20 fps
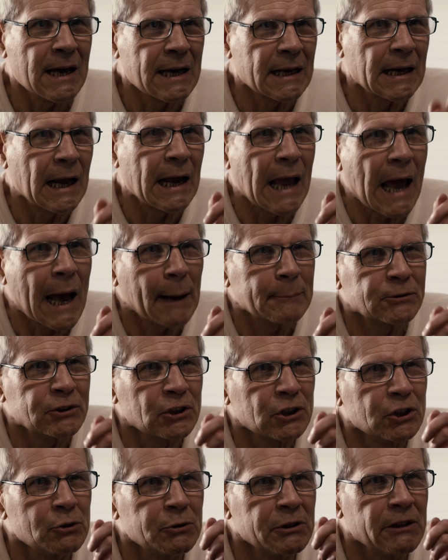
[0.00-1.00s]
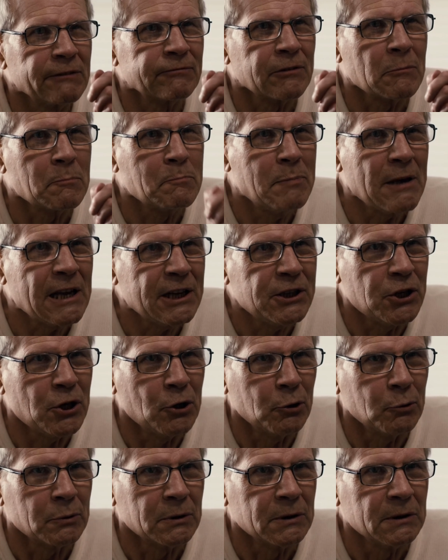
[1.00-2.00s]
You know, oddly, he's not too keen
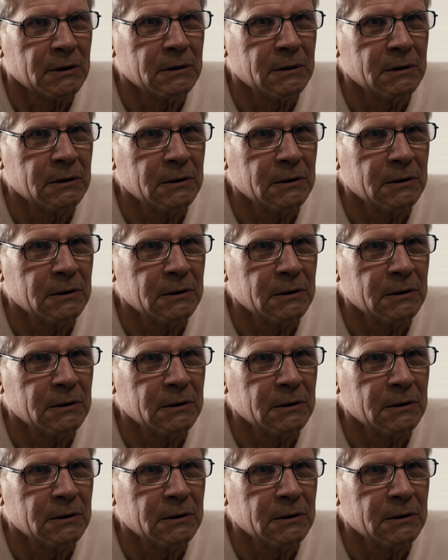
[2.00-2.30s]
on going